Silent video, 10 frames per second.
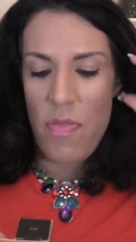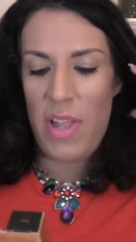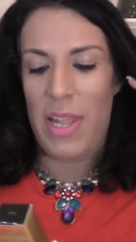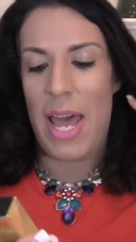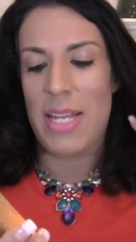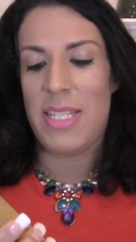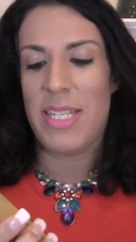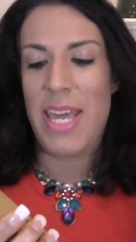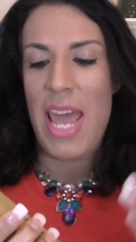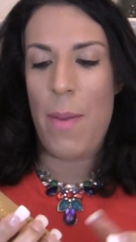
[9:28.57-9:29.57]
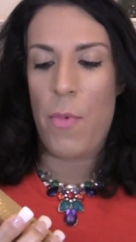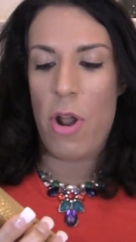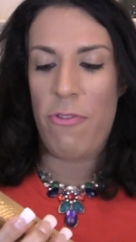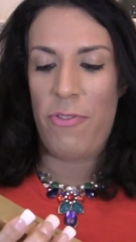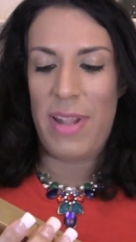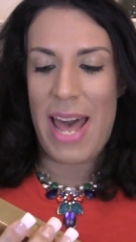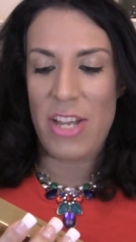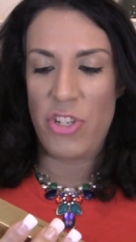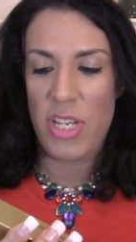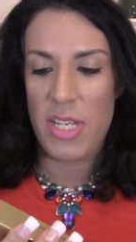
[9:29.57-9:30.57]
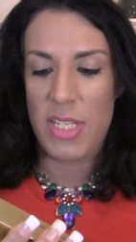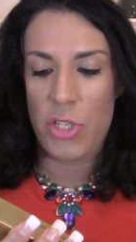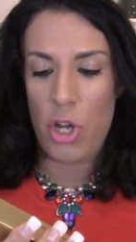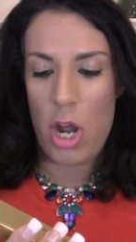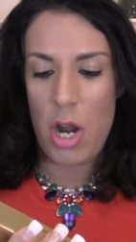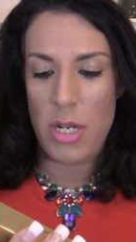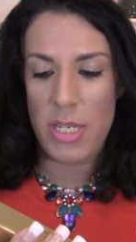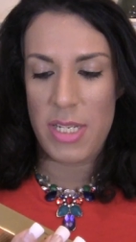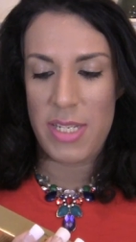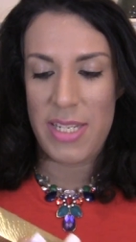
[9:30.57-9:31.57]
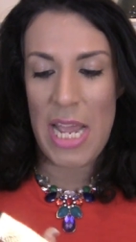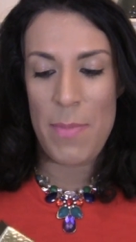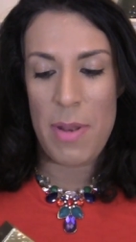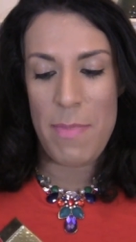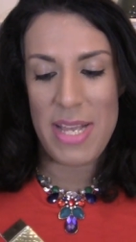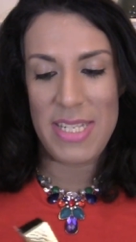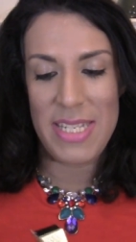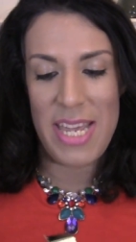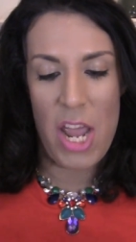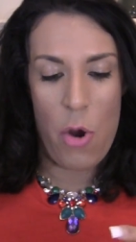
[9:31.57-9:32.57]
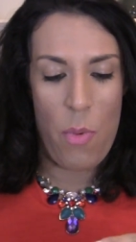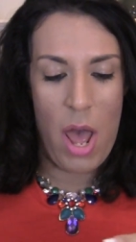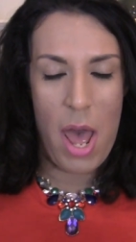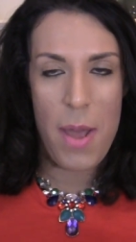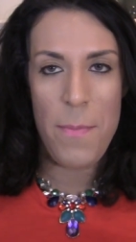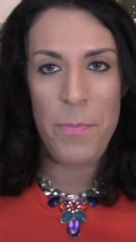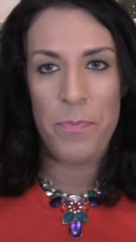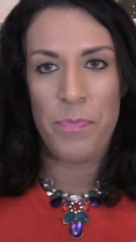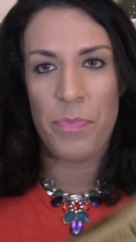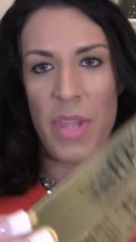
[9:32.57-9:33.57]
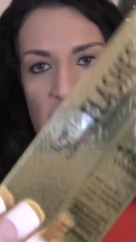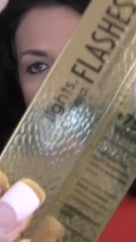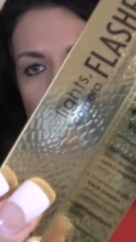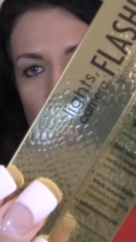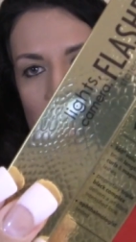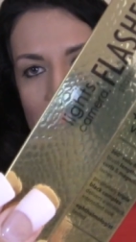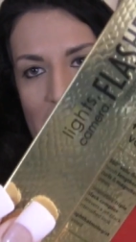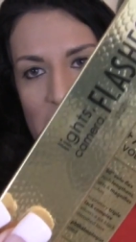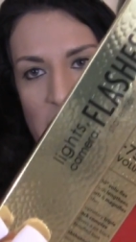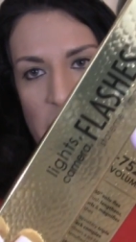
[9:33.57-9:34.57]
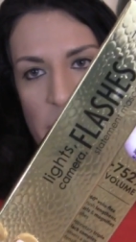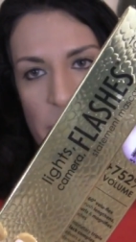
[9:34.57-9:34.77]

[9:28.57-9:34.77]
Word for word: The Lights, Camera, Flashes Tarte Statement Mascara in black.